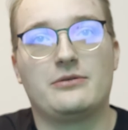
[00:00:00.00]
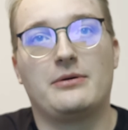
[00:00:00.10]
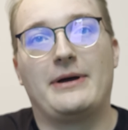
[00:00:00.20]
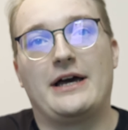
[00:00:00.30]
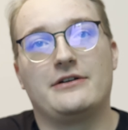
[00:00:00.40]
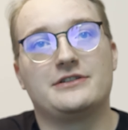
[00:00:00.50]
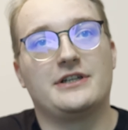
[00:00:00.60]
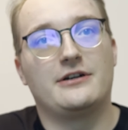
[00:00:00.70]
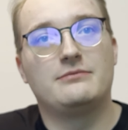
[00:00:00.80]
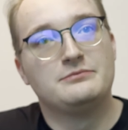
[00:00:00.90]
what matters
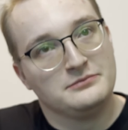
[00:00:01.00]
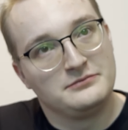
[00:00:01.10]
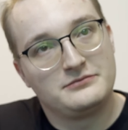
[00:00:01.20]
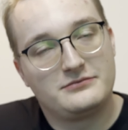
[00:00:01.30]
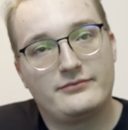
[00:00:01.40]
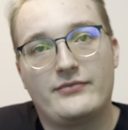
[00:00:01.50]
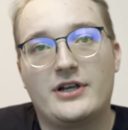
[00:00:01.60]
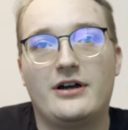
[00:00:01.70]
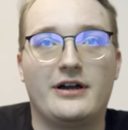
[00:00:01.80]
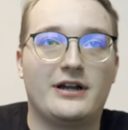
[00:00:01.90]
there. All right,